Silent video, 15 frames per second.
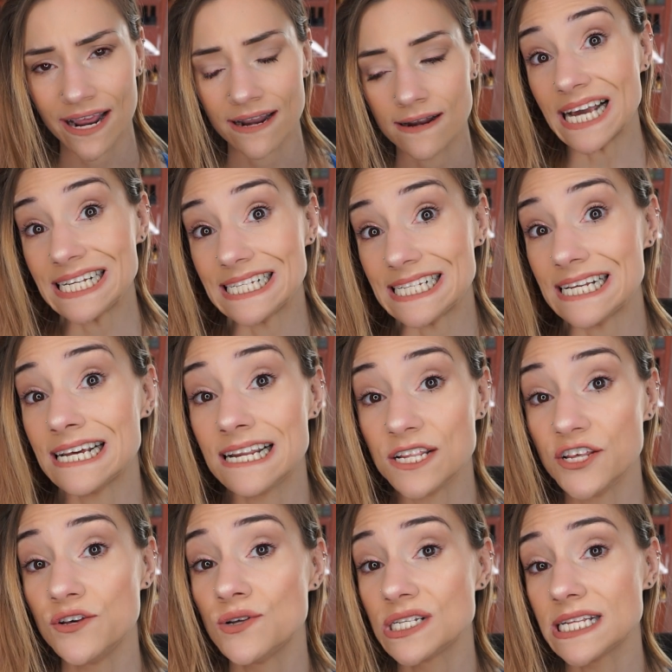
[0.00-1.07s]
And I did
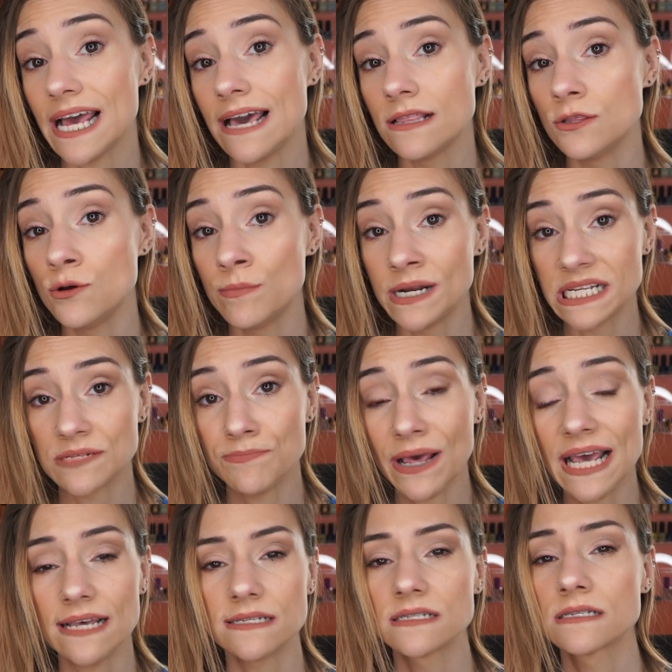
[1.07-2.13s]
use a luminous
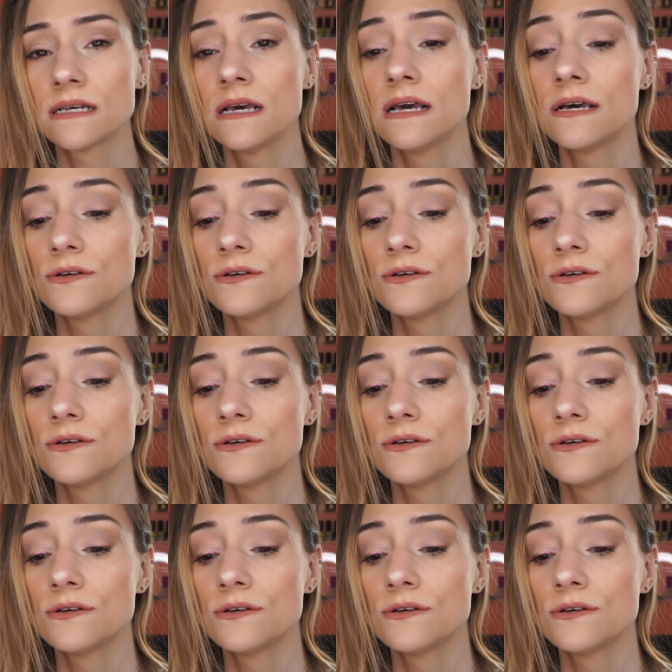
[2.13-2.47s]
base,